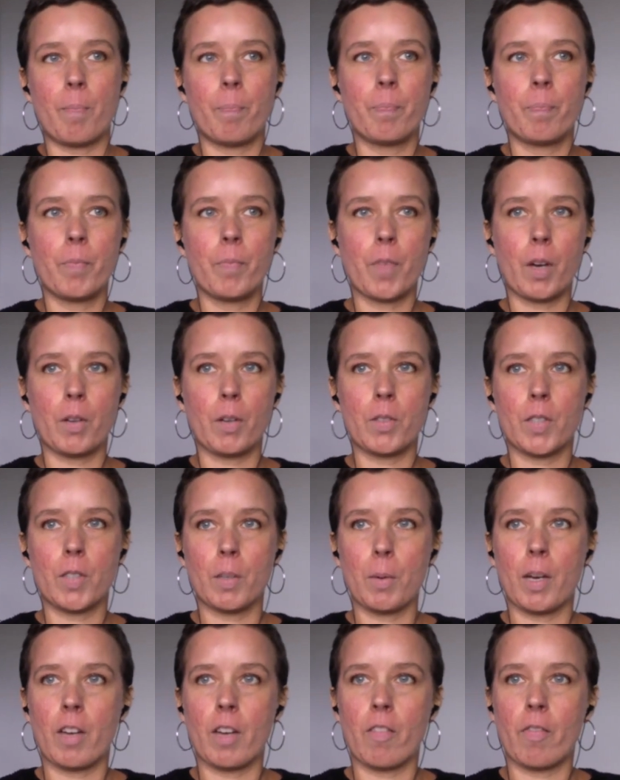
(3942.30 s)
those
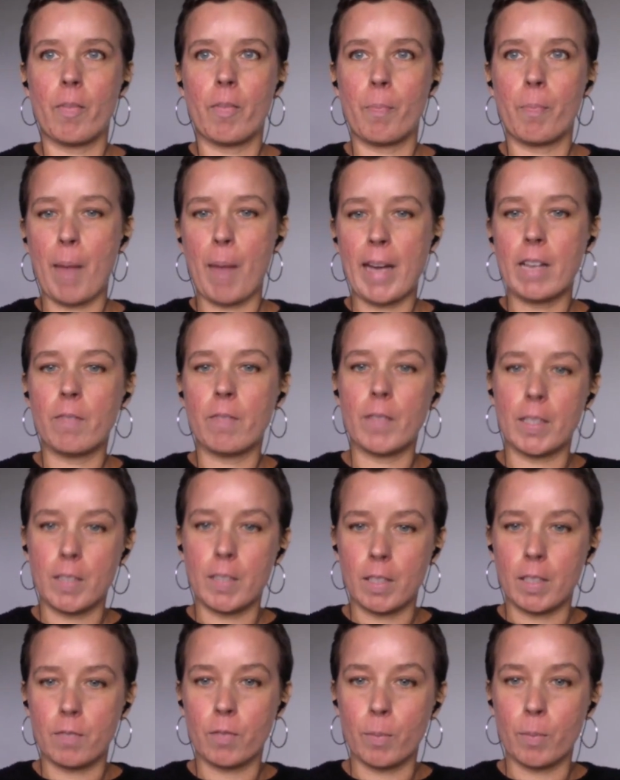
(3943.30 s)
who have
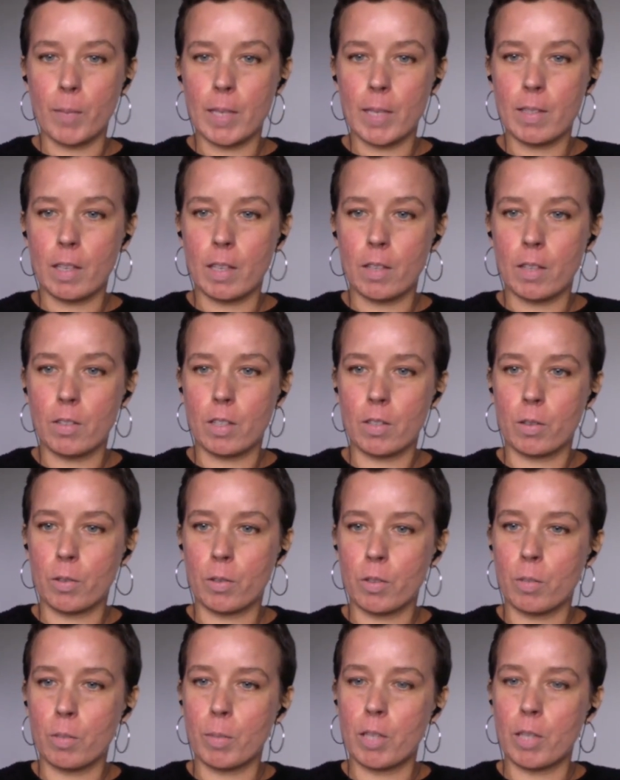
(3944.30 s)
benefited from these unjust
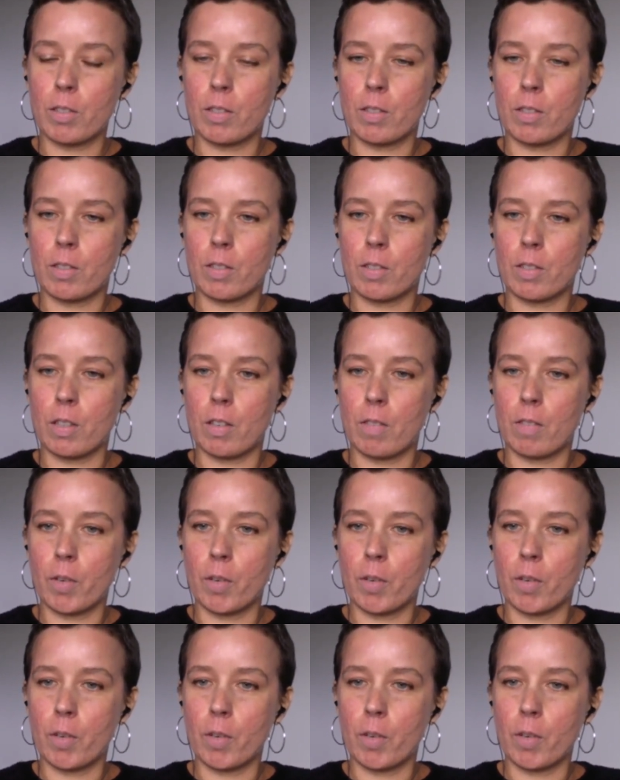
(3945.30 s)
contributions to